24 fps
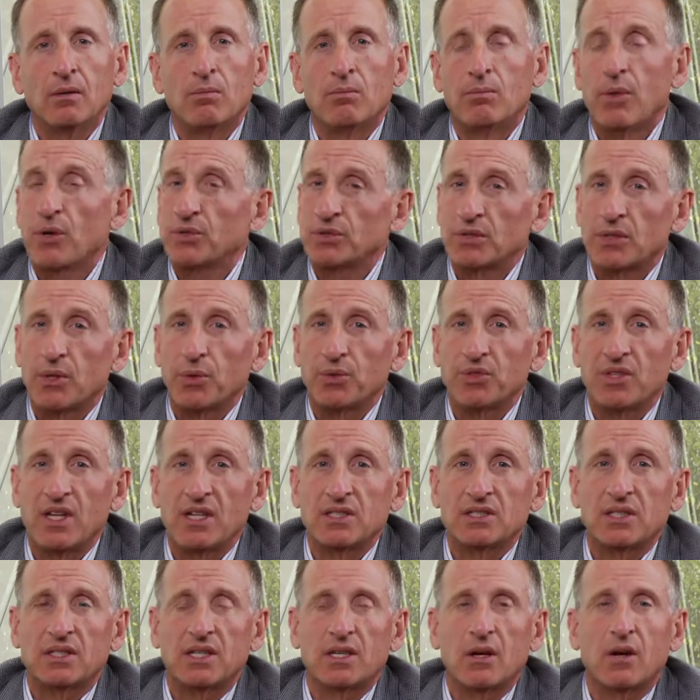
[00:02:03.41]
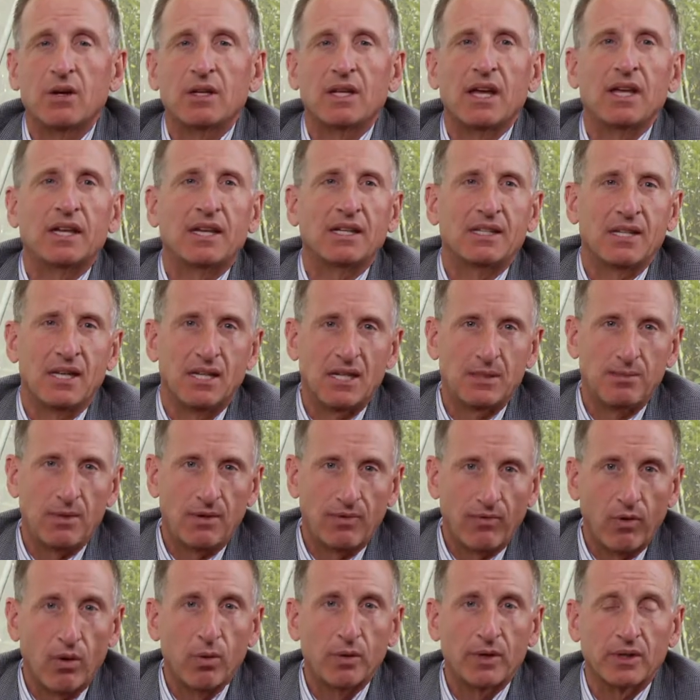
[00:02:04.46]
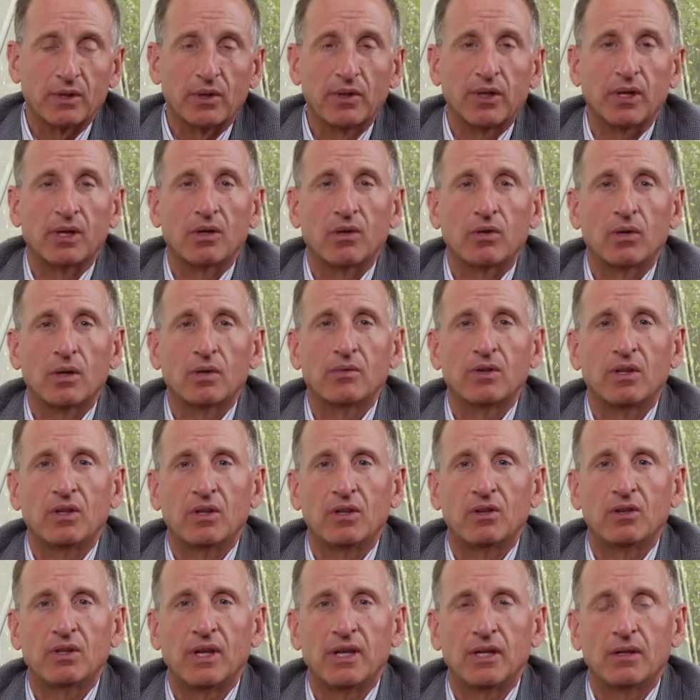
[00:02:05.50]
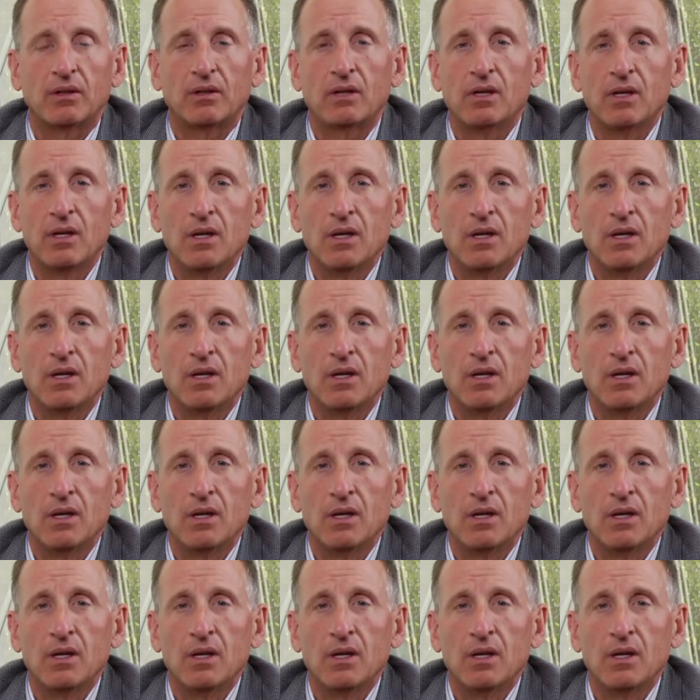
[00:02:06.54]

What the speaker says: Most of those things that they aren't getting tend to be forward-looking services like